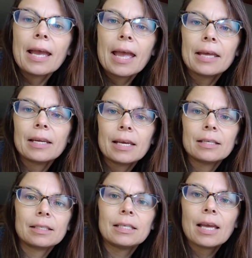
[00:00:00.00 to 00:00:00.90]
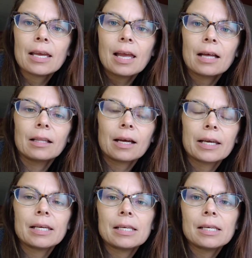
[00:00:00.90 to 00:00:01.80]

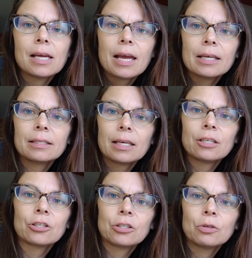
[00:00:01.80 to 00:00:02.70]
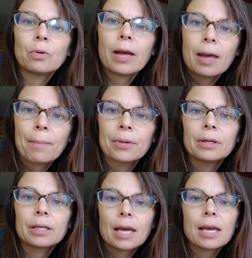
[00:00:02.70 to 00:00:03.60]

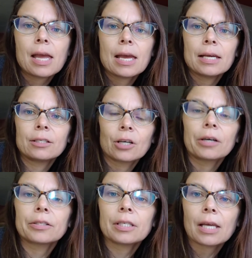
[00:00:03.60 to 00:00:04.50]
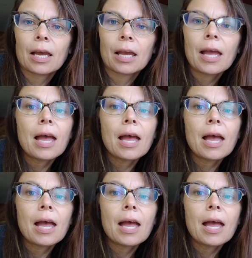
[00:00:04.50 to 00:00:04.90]
NATALIESHUMKA.ca,